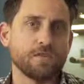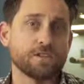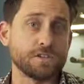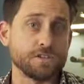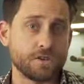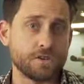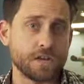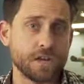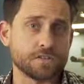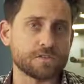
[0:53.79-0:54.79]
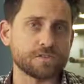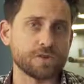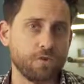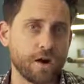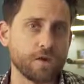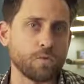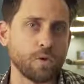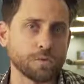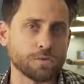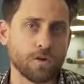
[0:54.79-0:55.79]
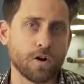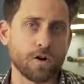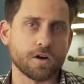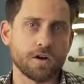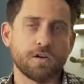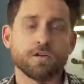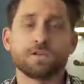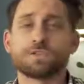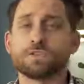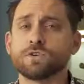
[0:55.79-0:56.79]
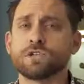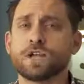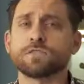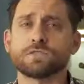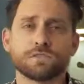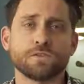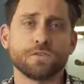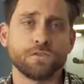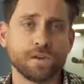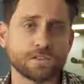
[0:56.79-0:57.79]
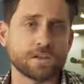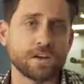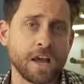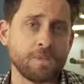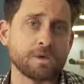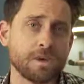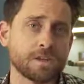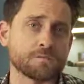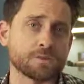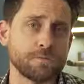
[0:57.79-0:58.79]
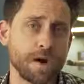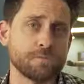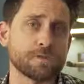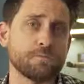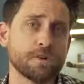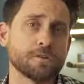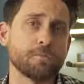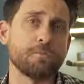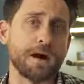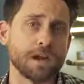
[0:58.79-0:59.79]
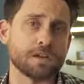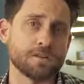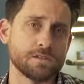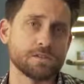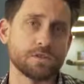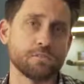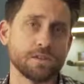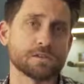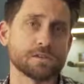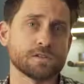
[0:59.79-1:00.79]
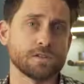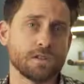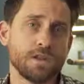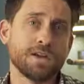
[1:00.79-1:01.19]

This is your chance to right what was wrong. This is your chance to fix unhappy customers' problems and bring them back into your business.